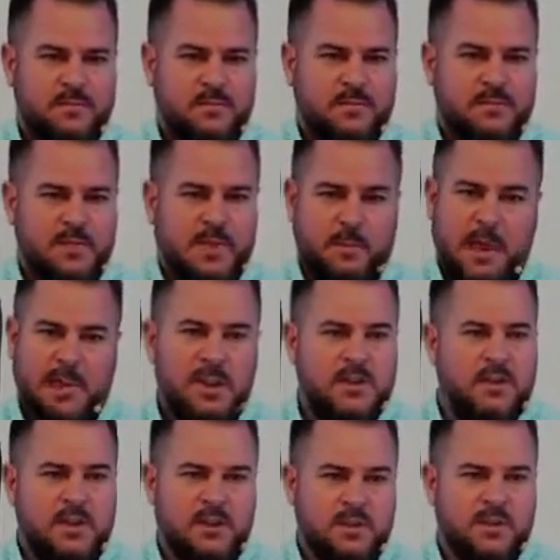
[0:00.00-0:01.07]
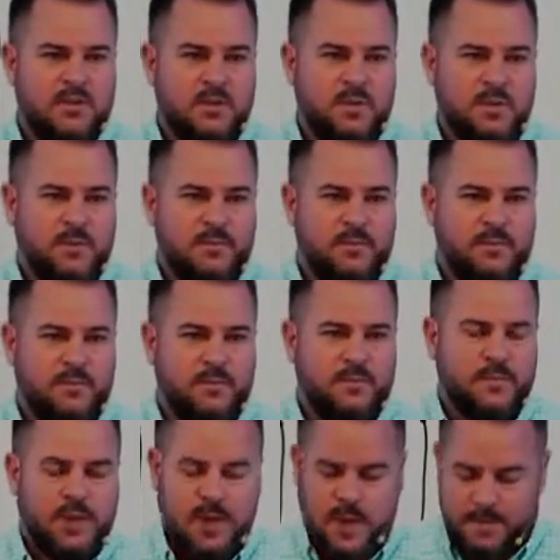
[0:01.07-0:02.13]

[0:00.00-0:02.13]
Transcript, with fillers: by living in this world okay?